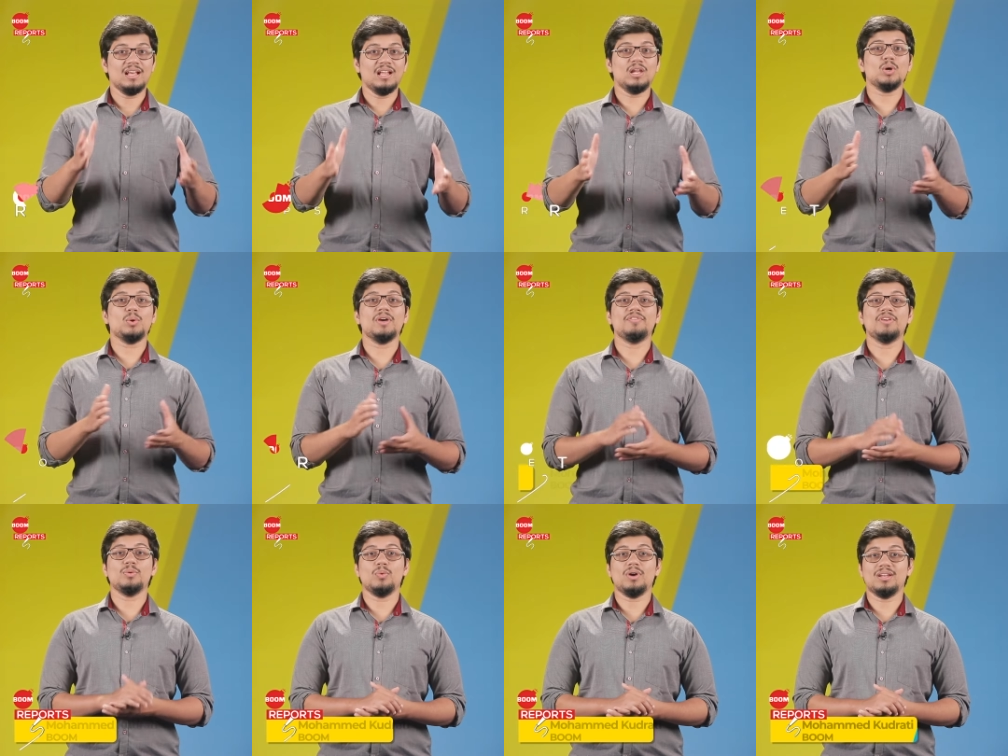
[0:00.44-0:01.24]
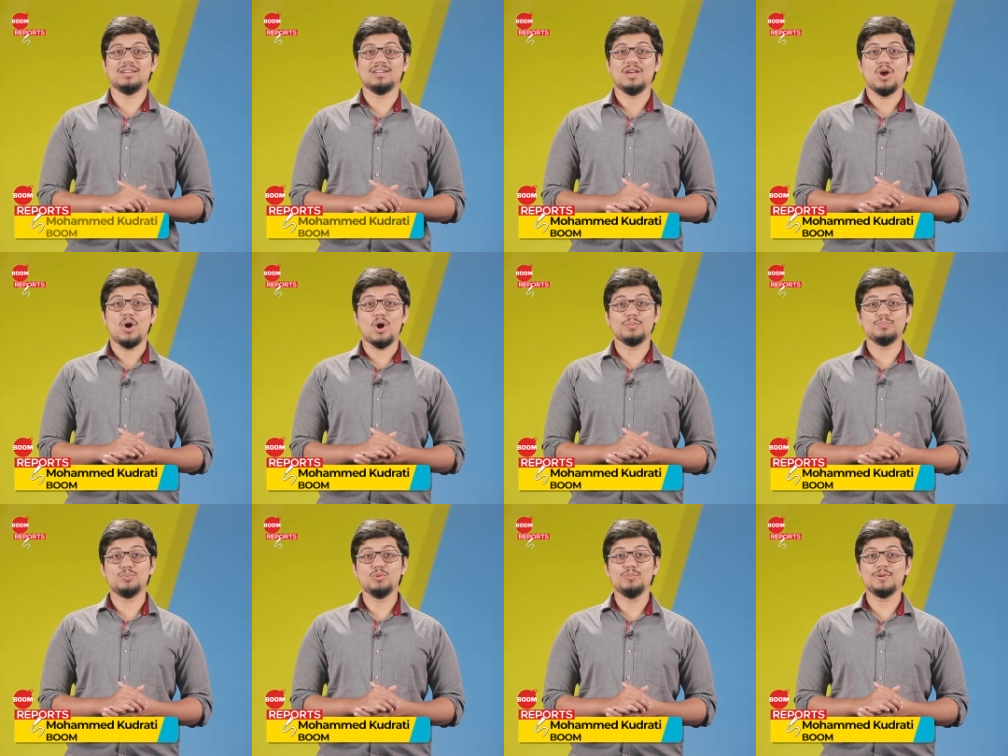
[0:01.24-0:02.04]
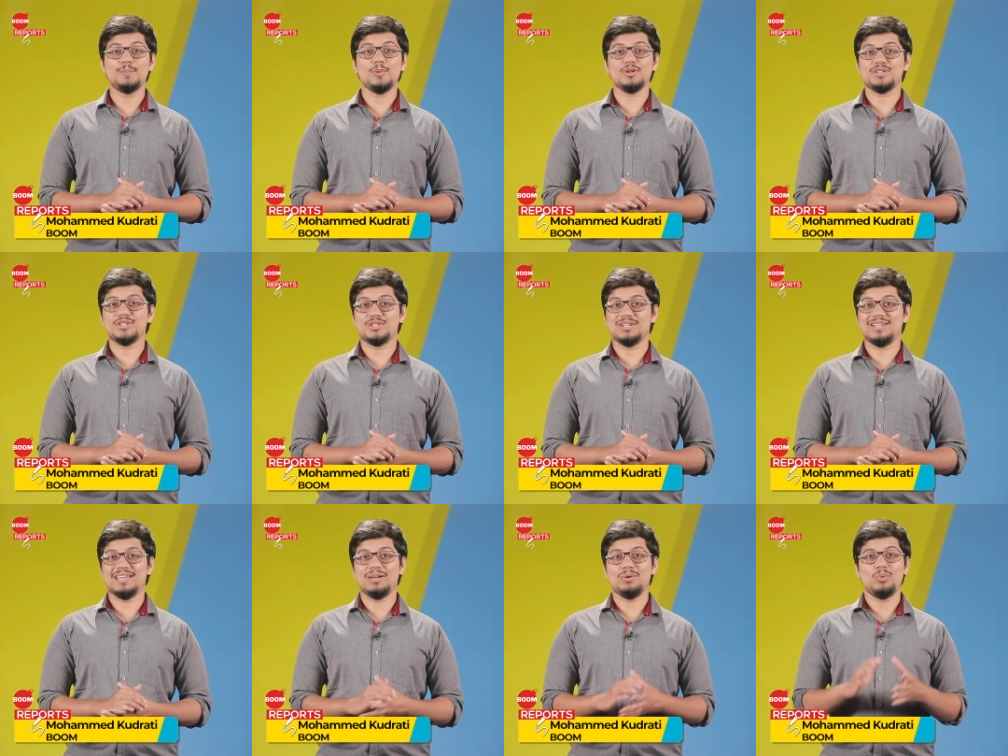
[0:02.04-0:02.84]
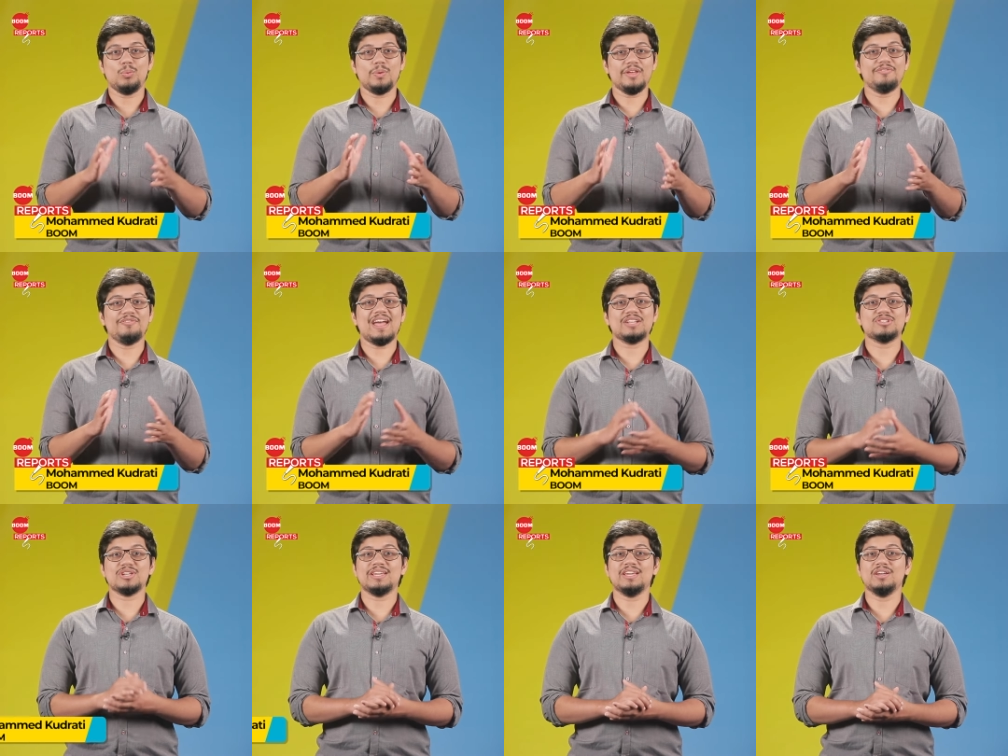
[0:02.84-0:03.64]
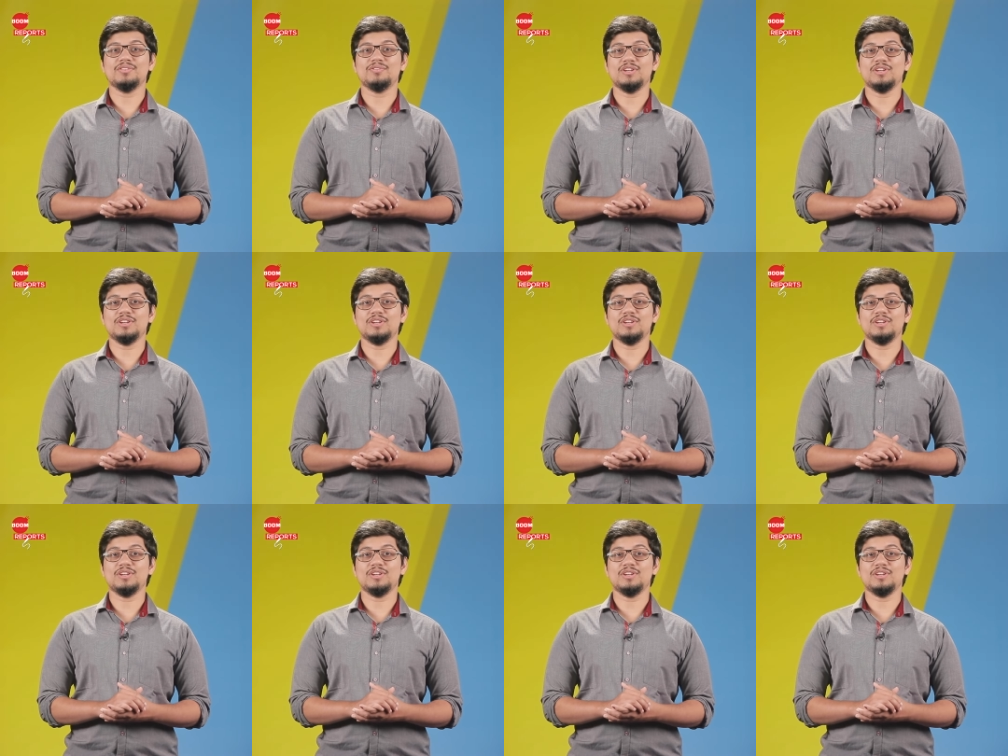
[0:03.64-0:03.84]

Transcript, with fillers: Hello everyone, on Boom Reports today, we are fact checking a